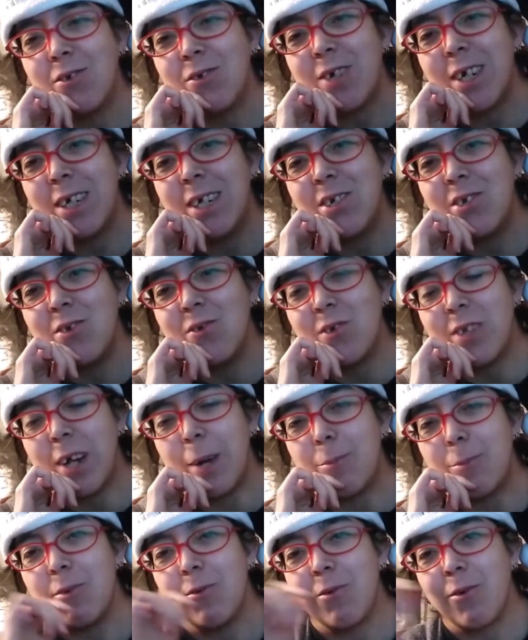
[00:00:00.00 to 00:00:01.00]
try to
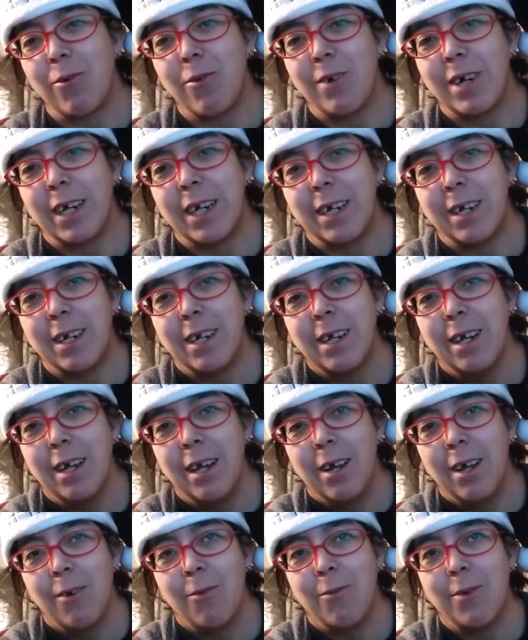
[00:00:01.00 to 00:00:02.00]
stop the recording
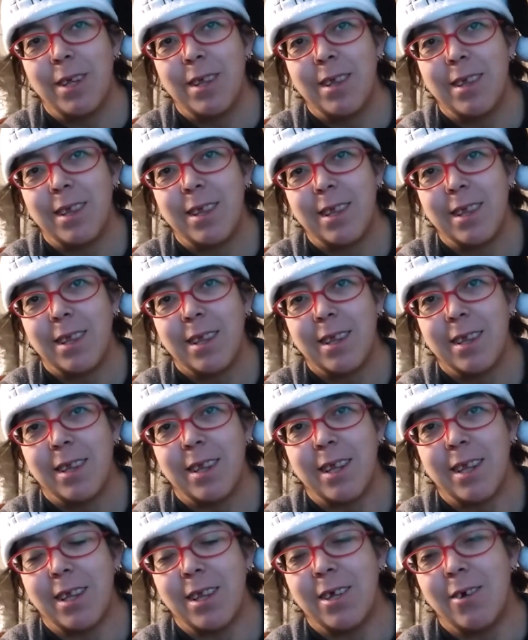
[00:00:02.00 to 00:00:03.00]
with
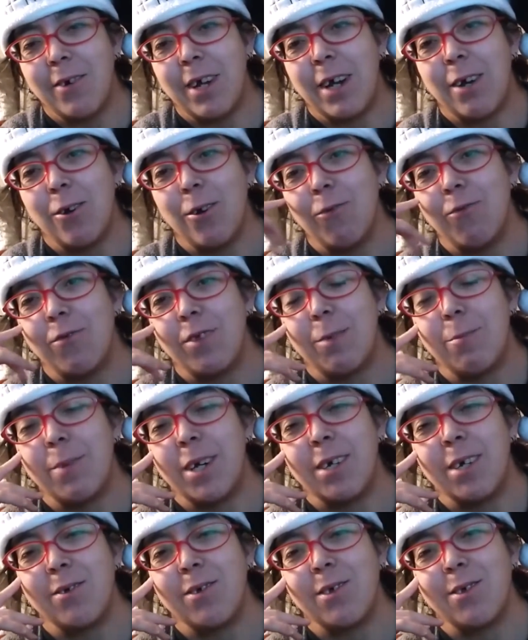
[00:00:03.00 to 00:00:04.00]
the little arrow for the
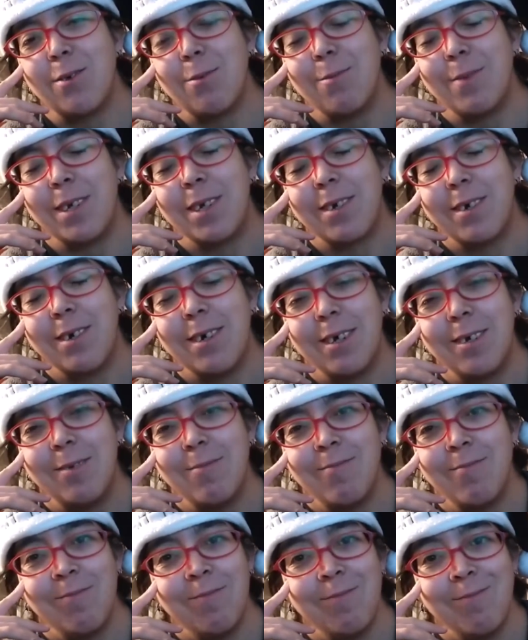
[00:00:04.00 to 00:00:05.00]
mouse. Oh my god.
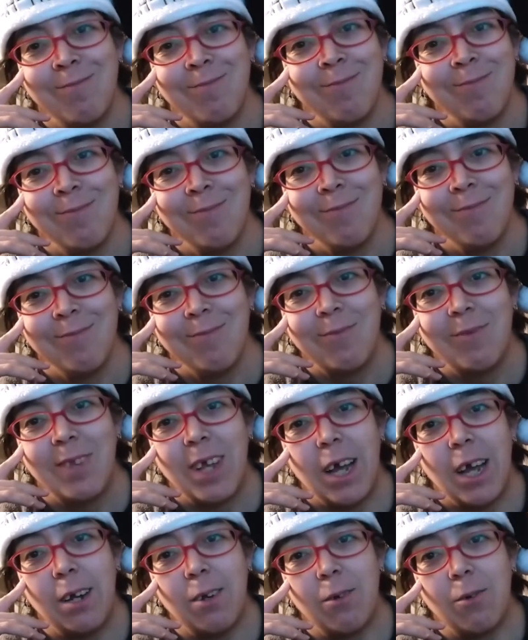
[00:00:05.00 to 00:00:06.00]

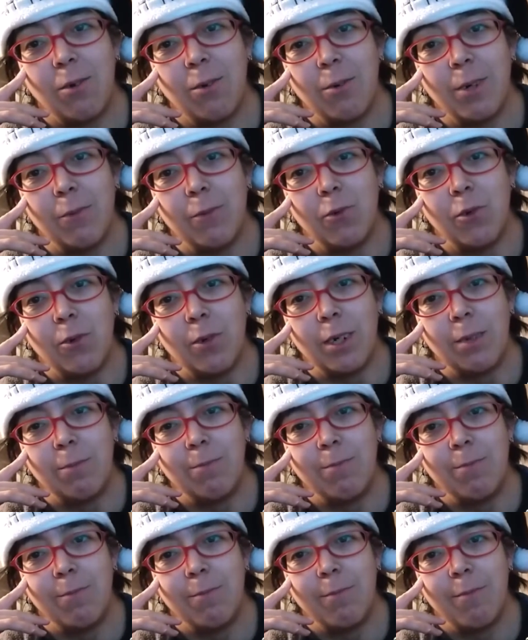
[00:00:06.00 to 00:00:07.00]
I don't know what I'm doing.
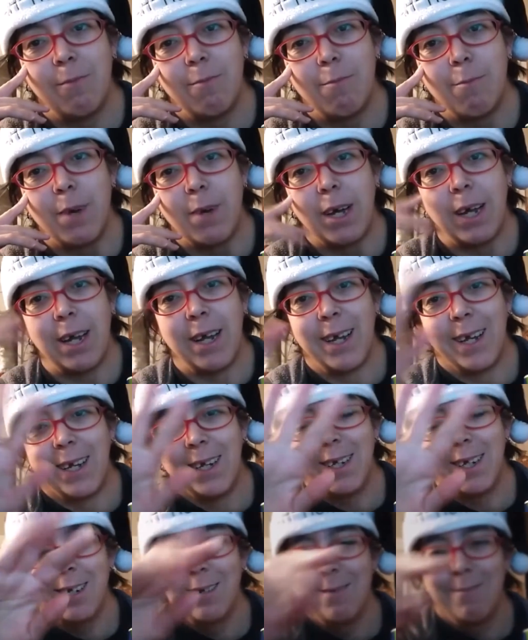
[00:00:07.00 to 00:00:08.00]
Bye.